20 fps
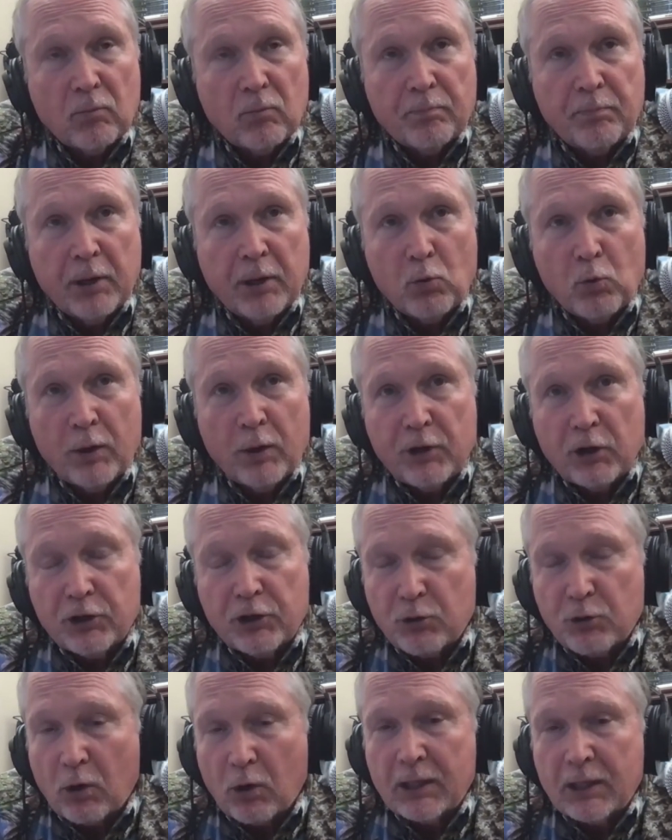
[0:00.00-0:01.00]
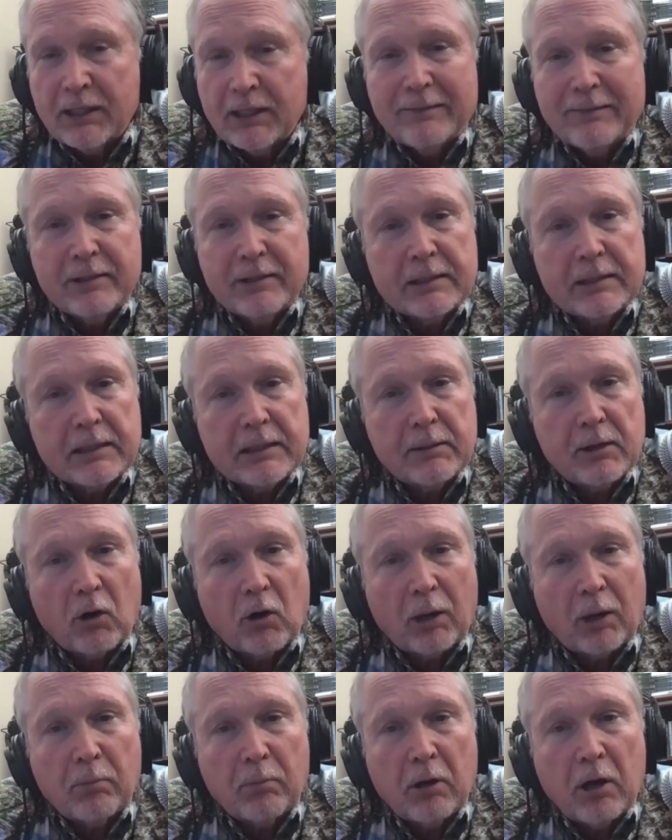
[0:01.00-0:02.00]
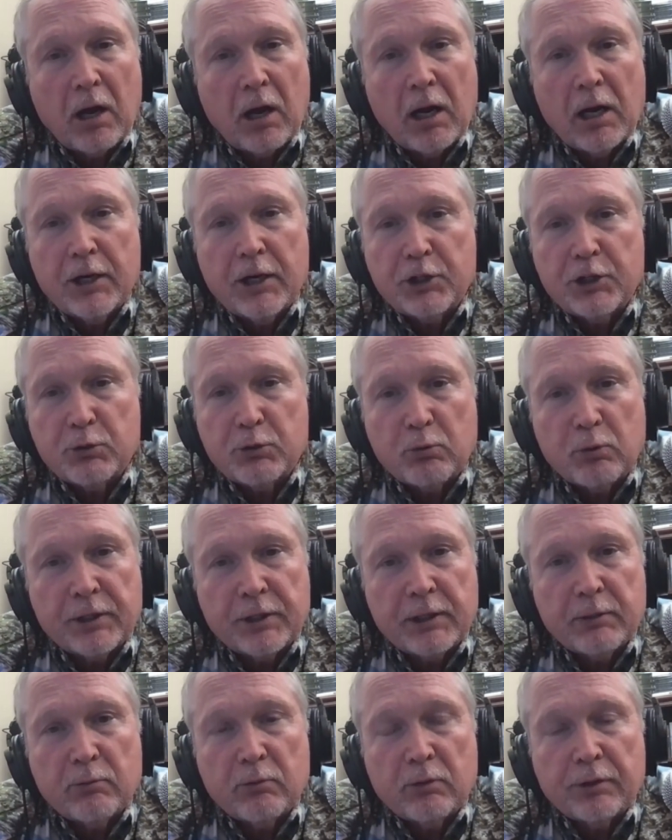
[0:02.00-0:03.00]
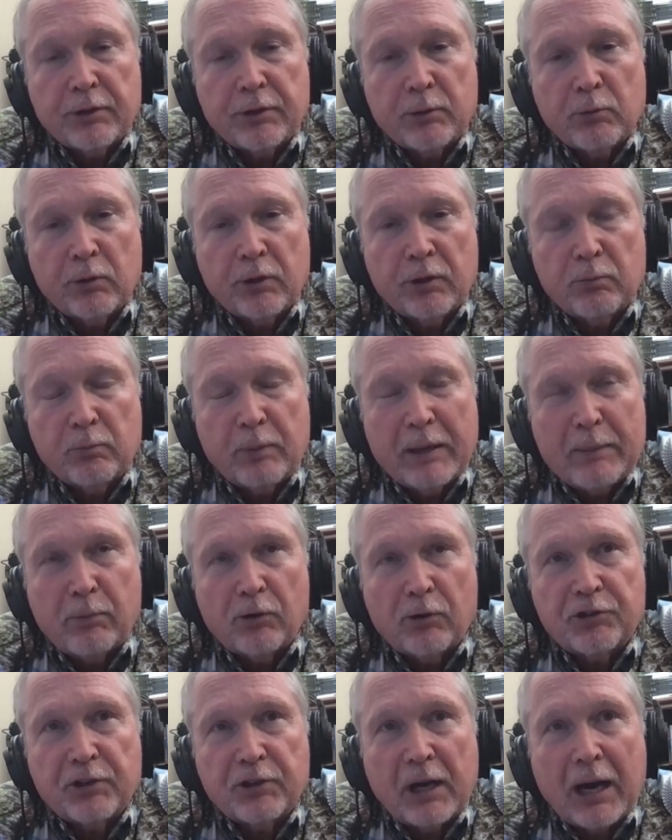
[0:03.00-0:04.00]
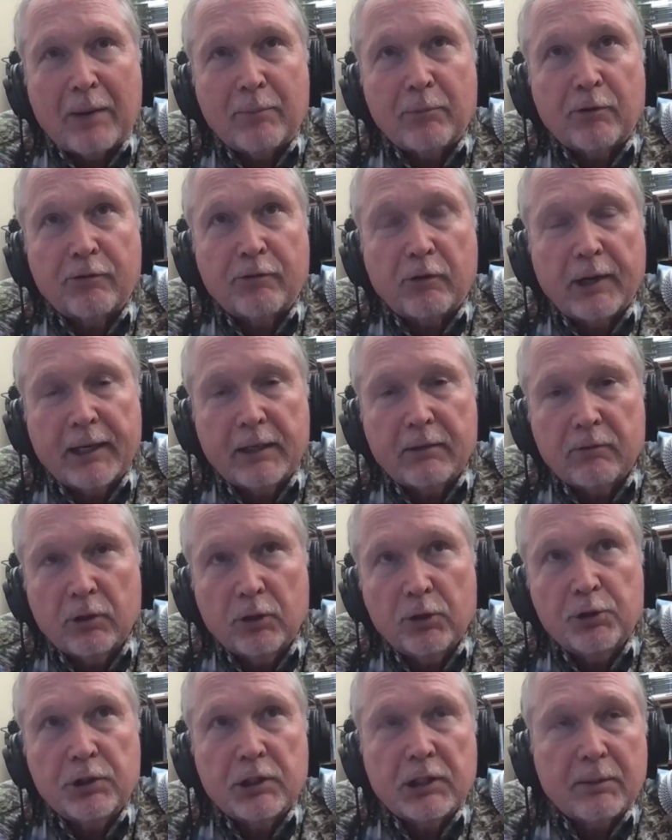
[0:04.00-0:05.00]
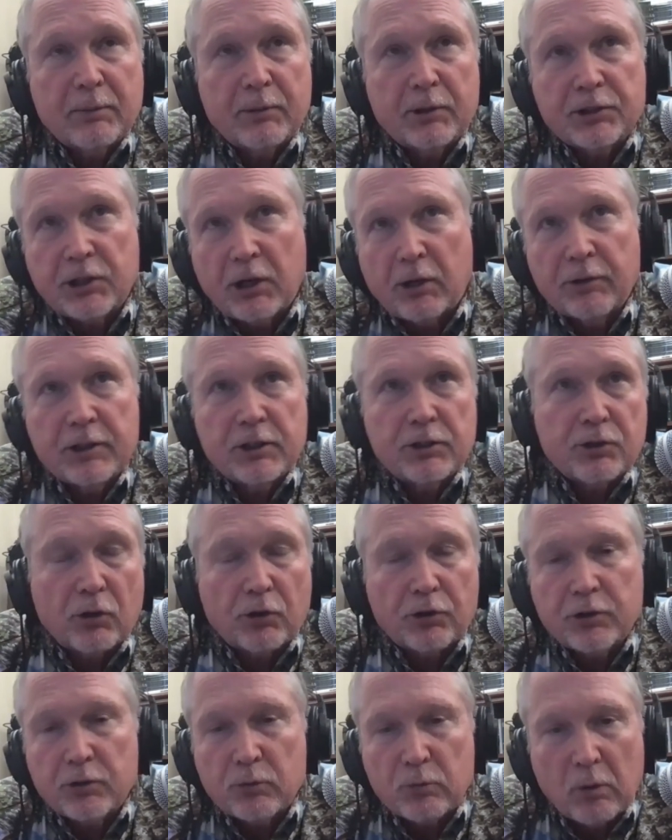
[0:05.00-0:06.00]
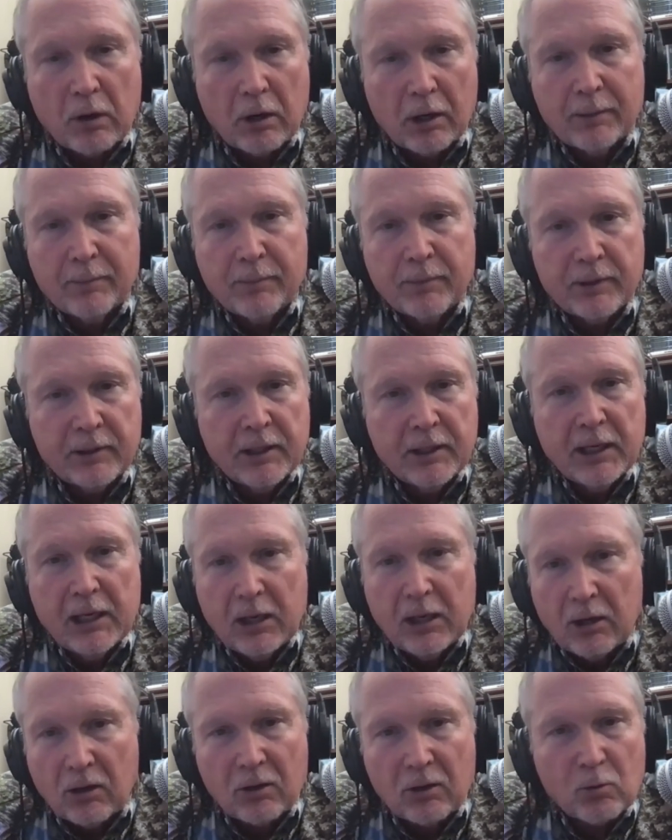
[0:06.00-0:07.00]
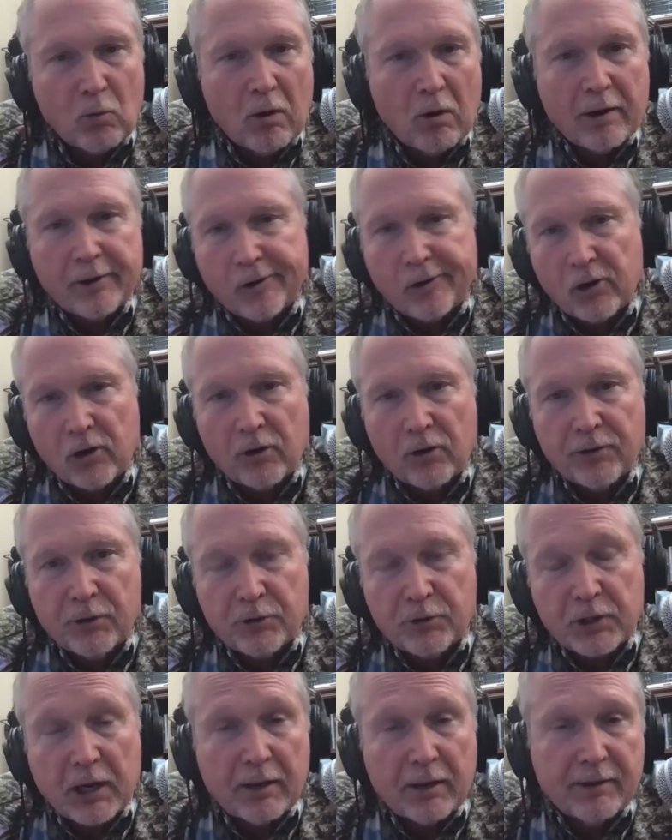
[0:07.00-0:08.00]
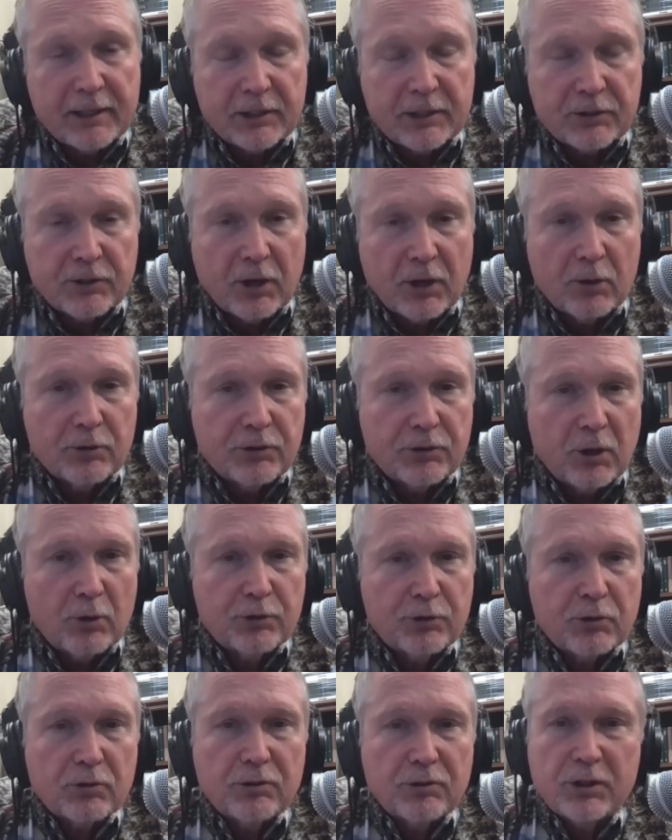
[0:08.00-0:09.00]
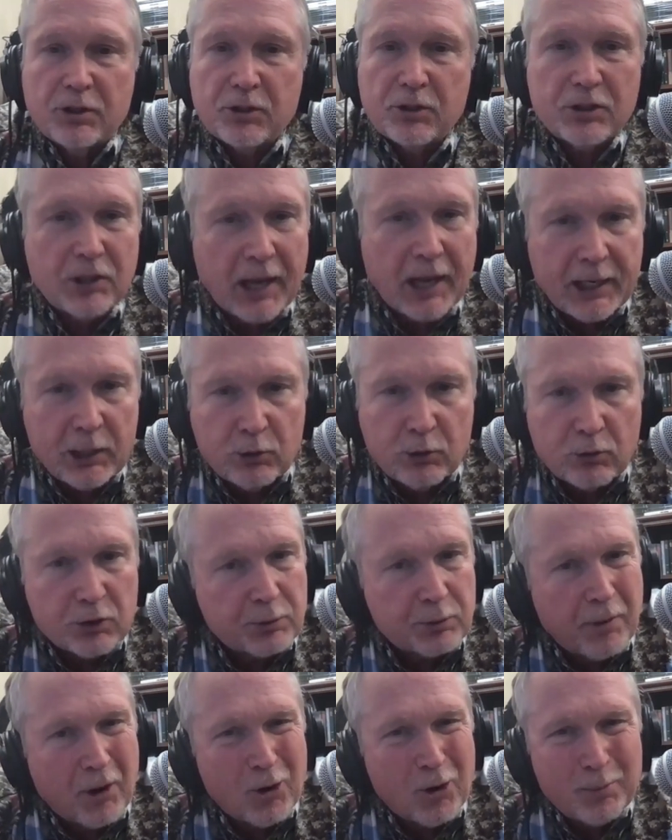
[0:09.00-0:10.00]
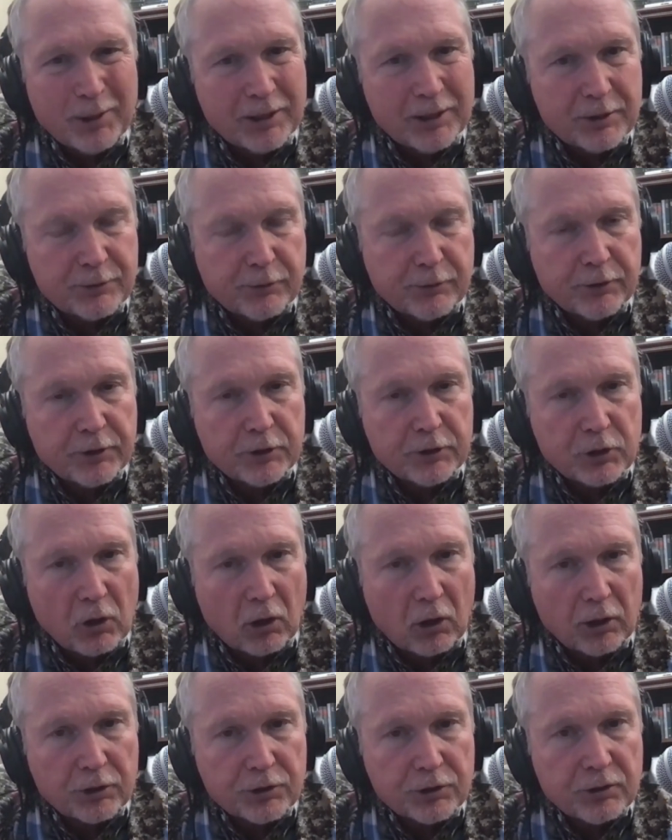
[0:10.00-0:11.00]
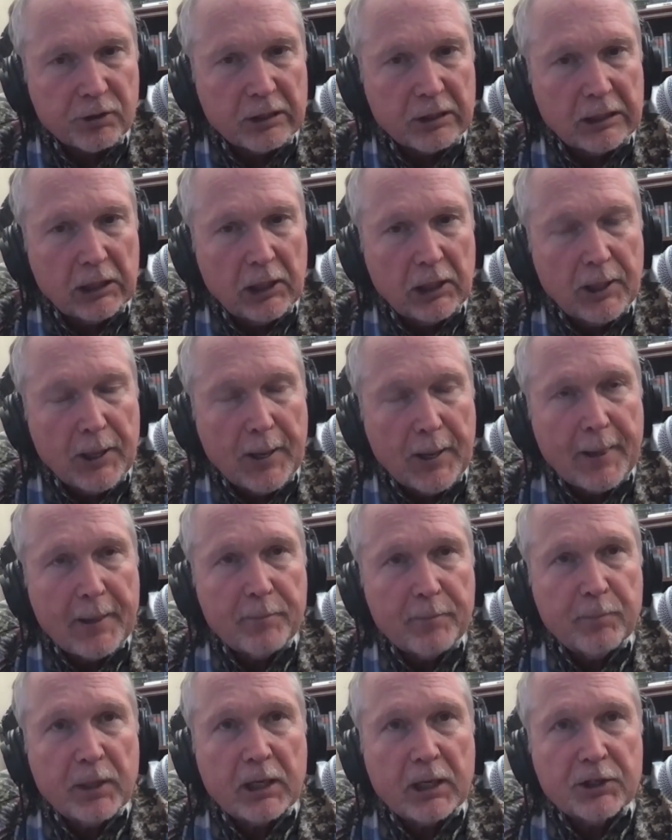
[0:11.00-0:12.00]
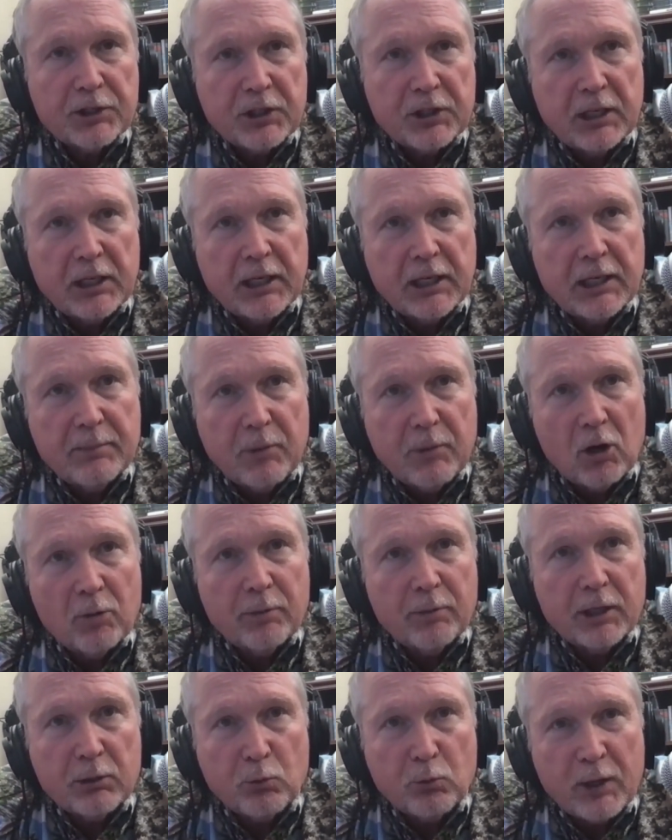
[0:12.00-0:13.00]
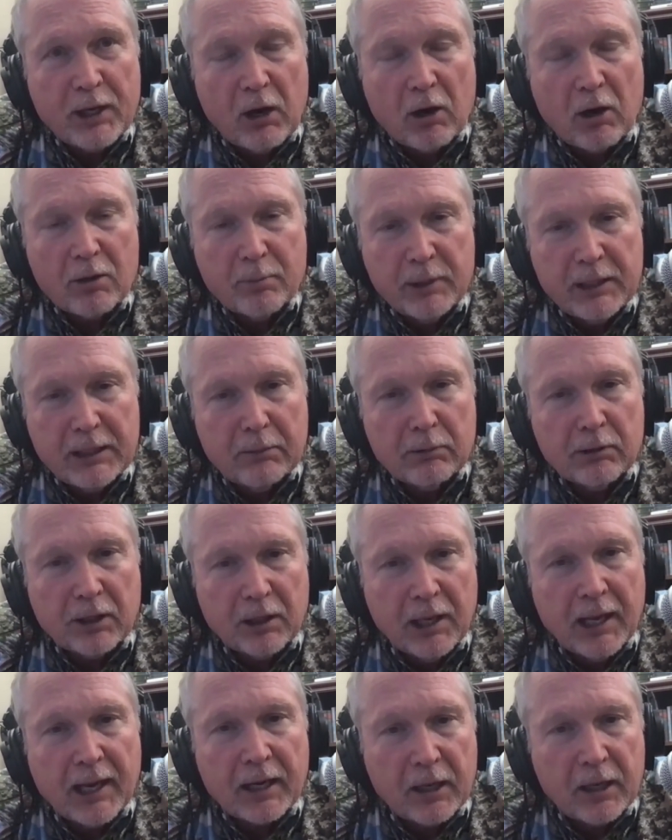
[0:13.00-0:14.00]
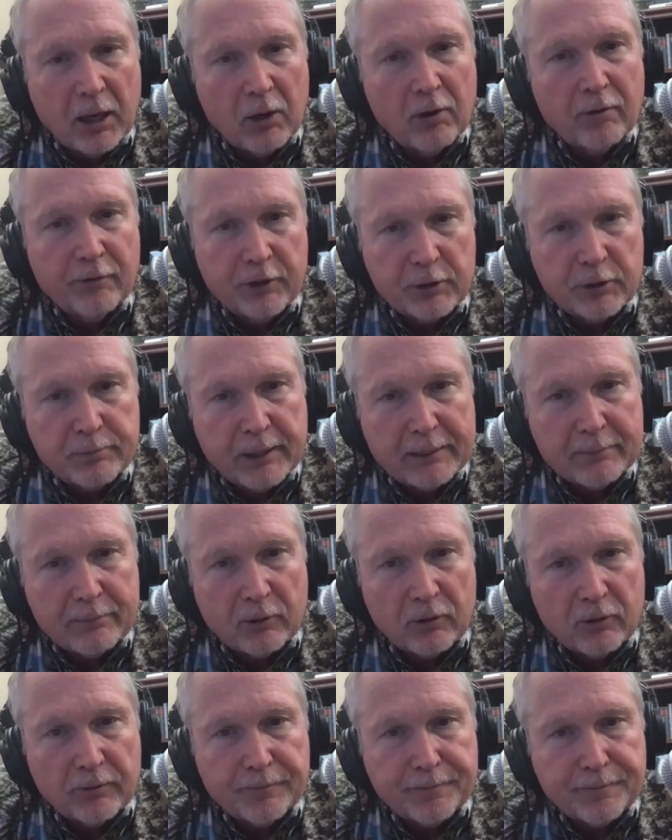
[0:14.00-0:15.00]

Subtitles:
But when they're sort of given carte blanche, when people say, "I'm afraid of losing him because all these churches want him or want her," those kind of things, those are just dangerous moments for the church, because at any moment we ought to be able to let go of these people,